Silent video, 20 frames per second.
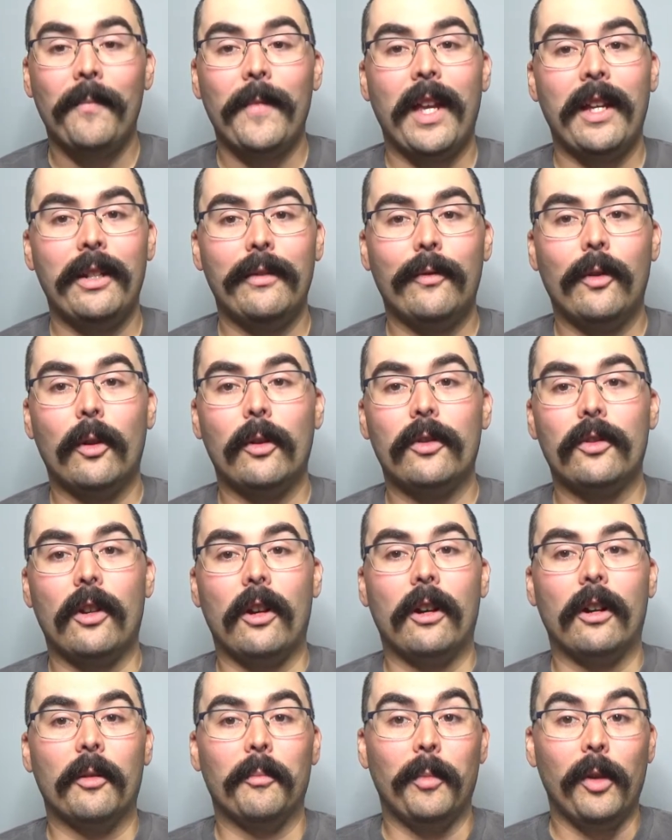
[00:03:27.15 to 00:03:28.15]
and of course
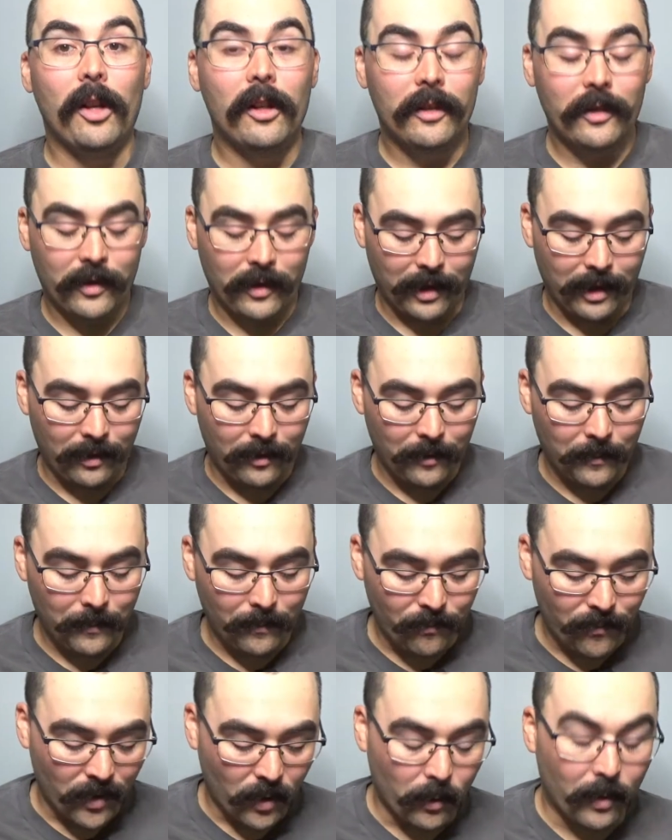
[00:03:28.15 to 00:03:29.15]
our blog site
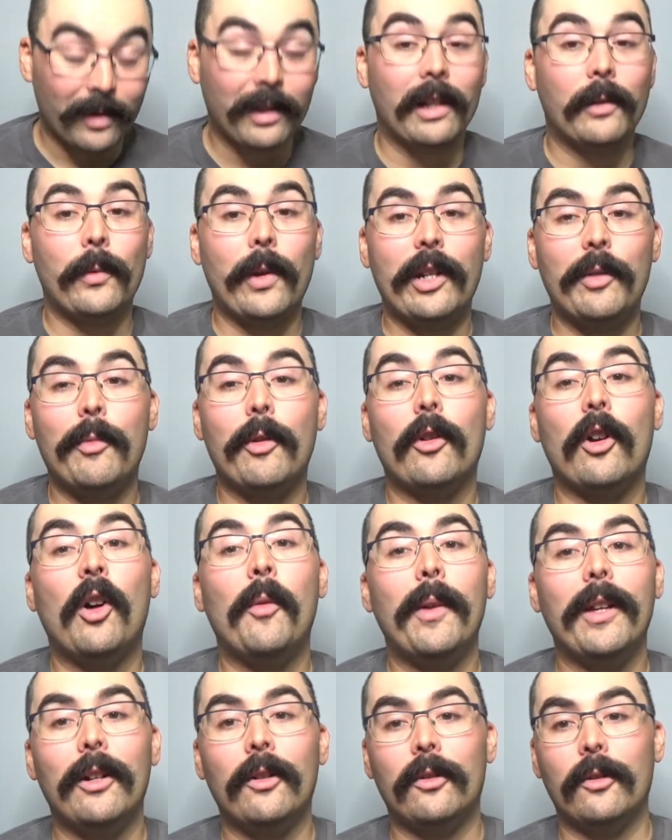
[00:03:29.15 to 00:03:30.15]
where I write about all
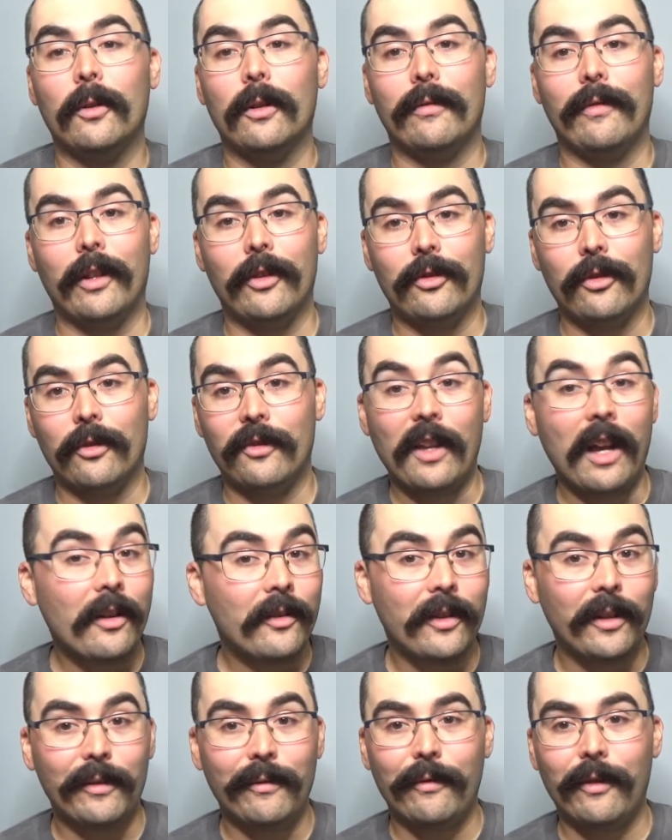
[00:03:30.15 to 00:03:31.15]
my outdoor adventures,
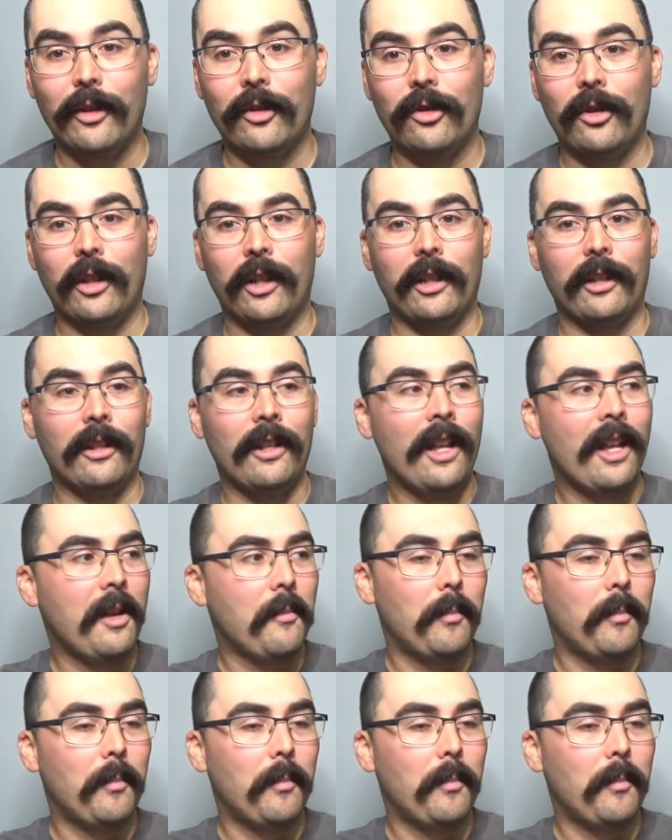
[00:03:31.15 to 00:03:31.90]
hunting, fishing,